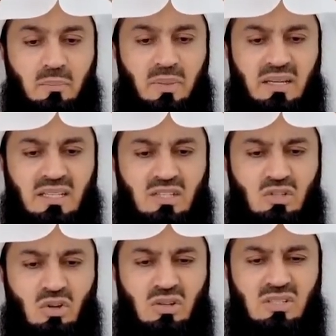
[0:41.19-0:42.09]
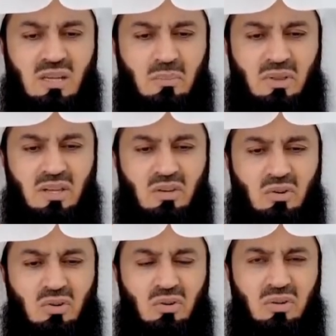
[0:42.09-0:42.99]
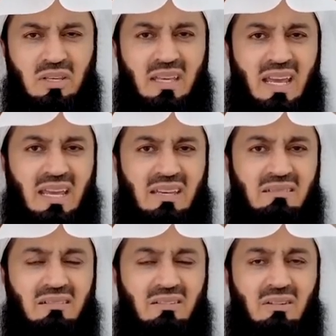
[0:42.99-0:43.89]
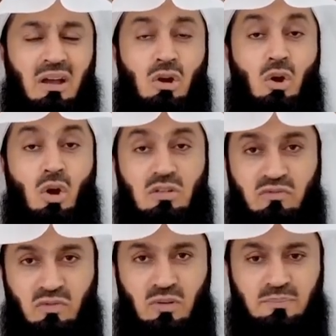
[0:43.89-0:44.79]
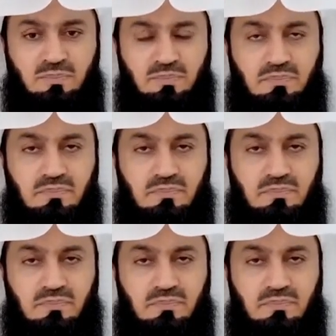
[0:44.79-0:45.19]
but it's not something you're going to gain a lot from.